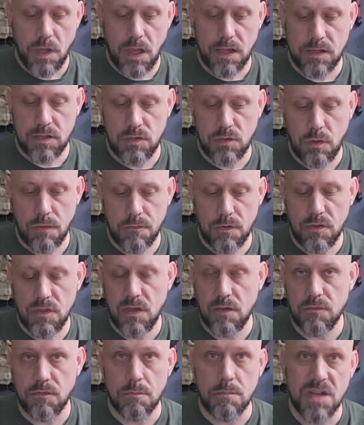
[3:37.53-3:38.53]
I can do
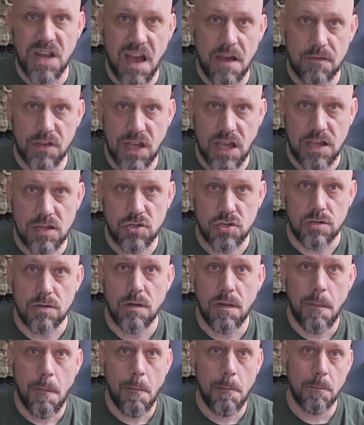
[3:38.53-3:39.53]
everything from navigation,
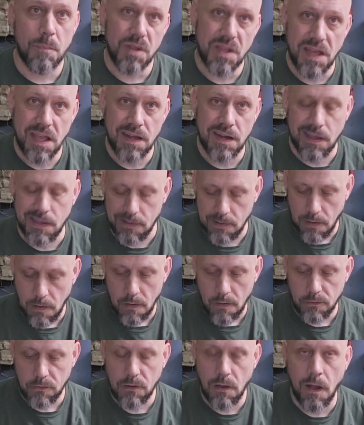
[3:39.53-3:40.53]
planning,
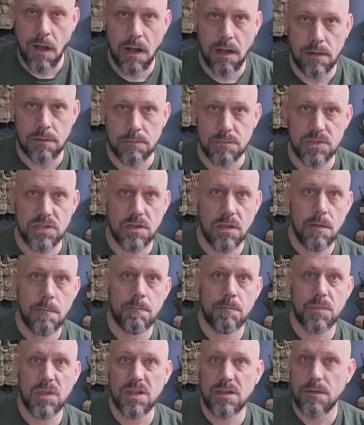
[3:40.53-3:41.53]
comms,
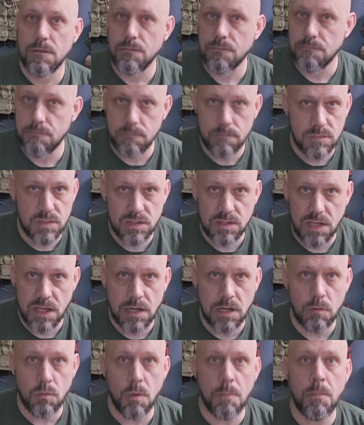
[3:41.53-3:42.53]

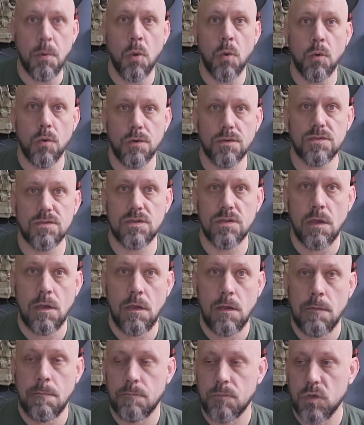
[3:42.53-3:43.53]
sending reports,
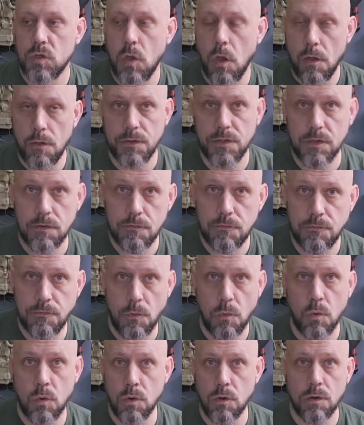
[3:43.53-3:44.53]
calling
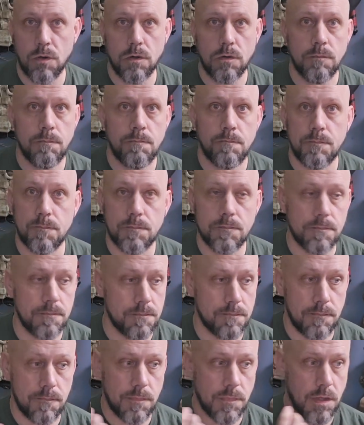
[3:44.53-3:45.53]
for
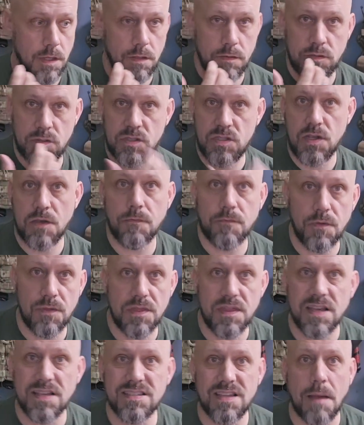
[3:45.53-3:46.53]

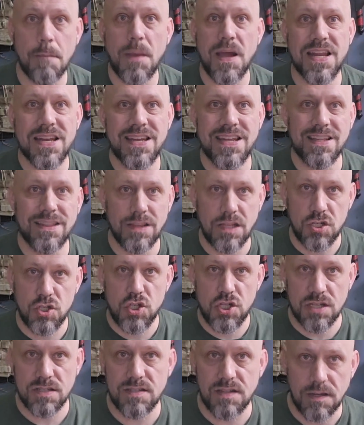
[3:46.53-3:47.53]
different things I might need
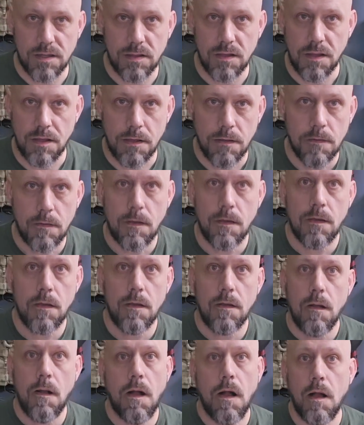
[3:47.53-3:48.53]
logistically
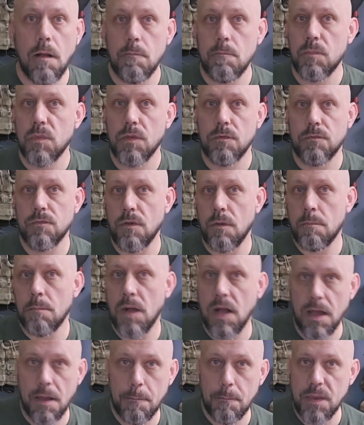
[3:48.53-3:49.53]
from
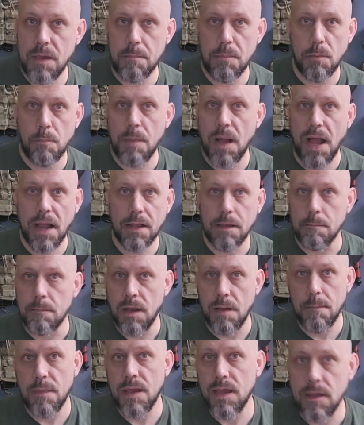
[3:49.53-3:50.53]
my people back at
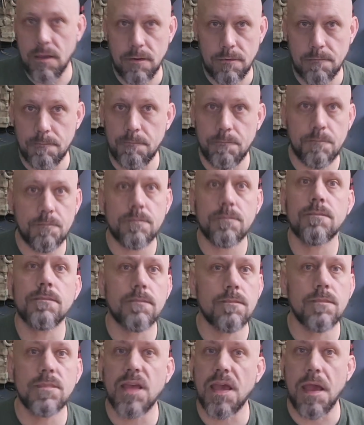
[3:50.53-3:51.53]
my main
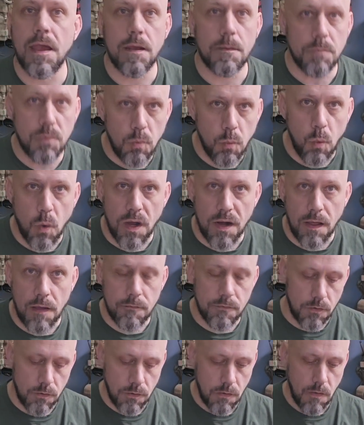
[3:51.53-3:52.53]
camp,
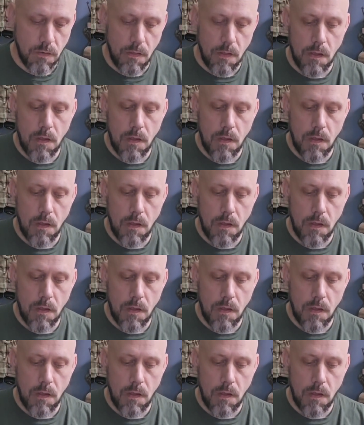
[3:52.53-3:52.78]
whatever.